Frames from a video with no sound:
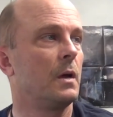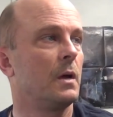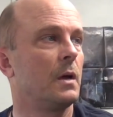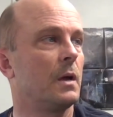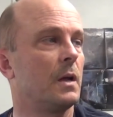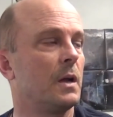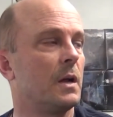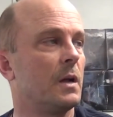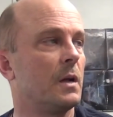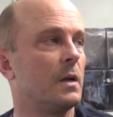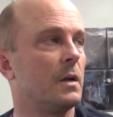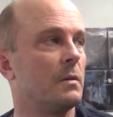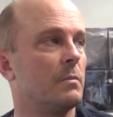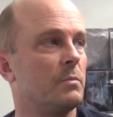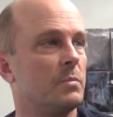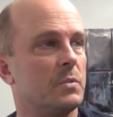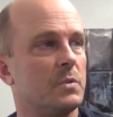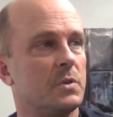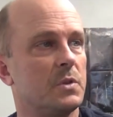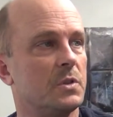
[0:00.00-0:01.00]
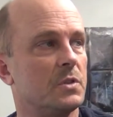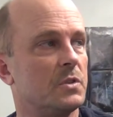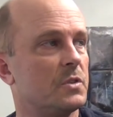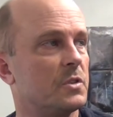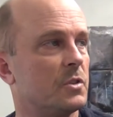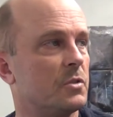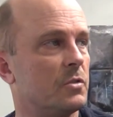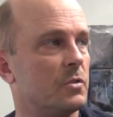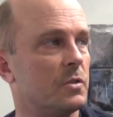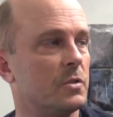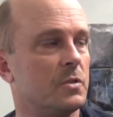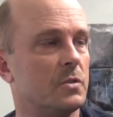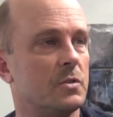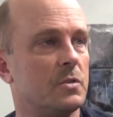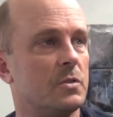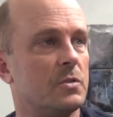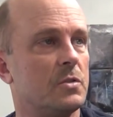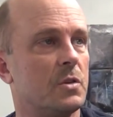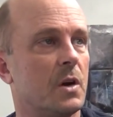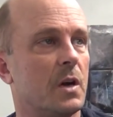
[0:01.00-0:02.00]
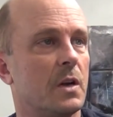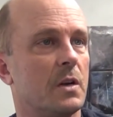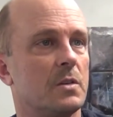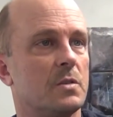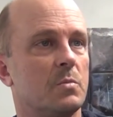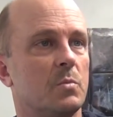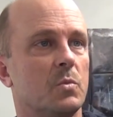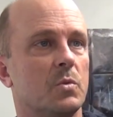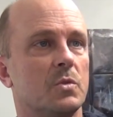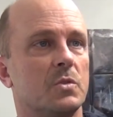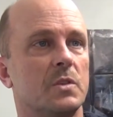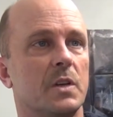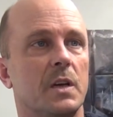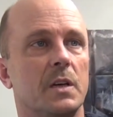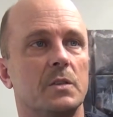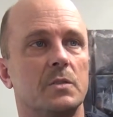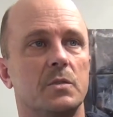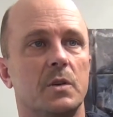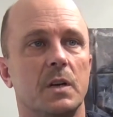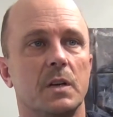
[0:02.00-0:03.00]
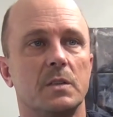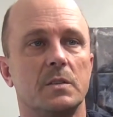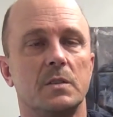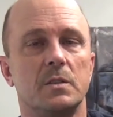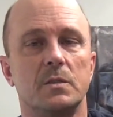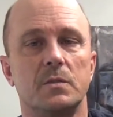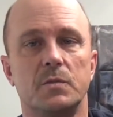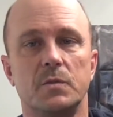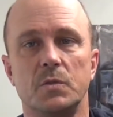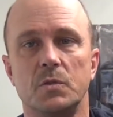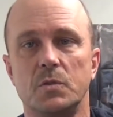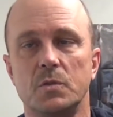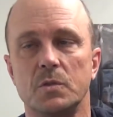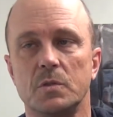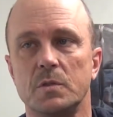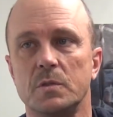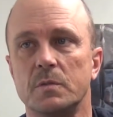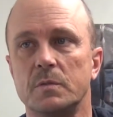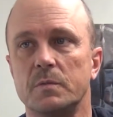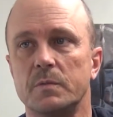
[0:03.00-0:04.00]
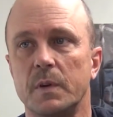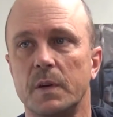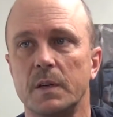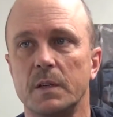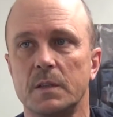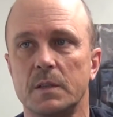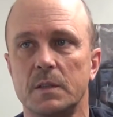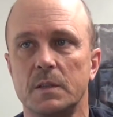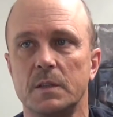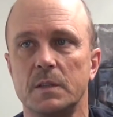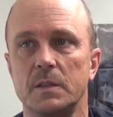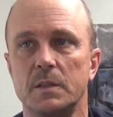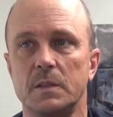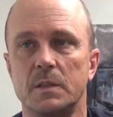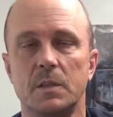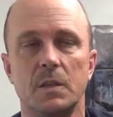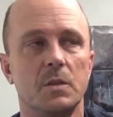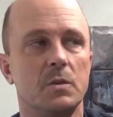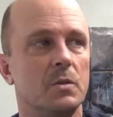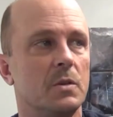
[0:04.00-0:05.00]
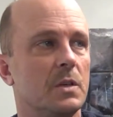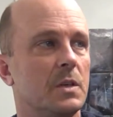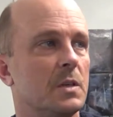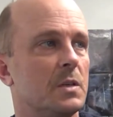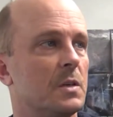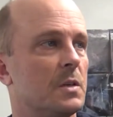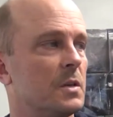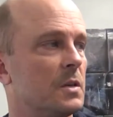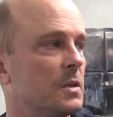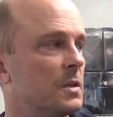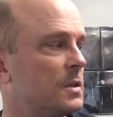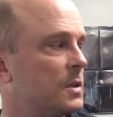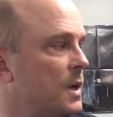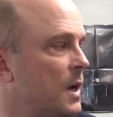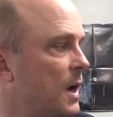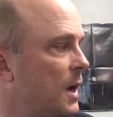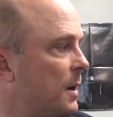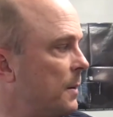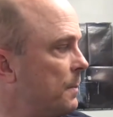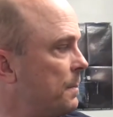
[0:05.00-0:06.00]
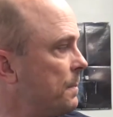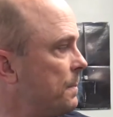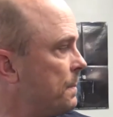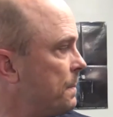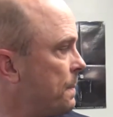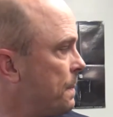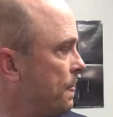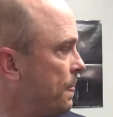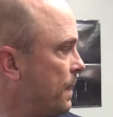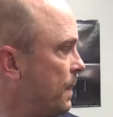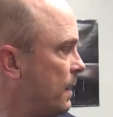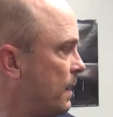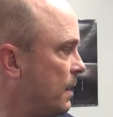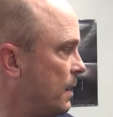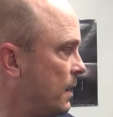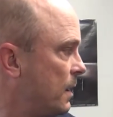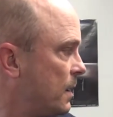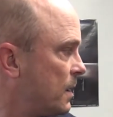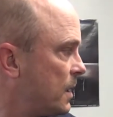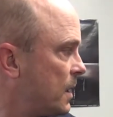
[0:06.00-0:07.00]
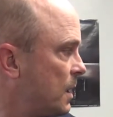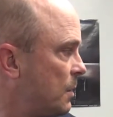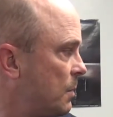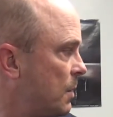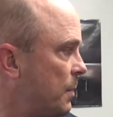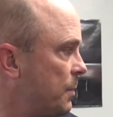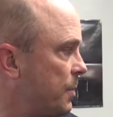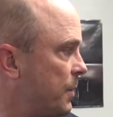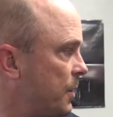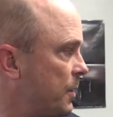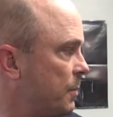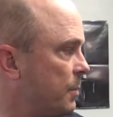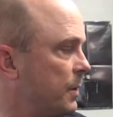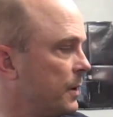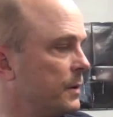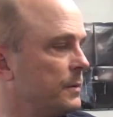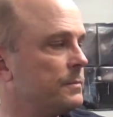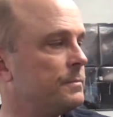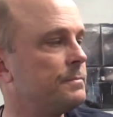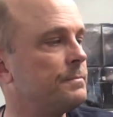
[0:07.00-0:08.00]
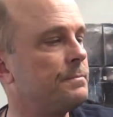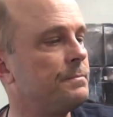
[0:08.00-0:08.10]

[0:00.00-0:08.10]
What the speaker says: and considering trying some more soundtracks in the future if I continue to get the time to come up here. But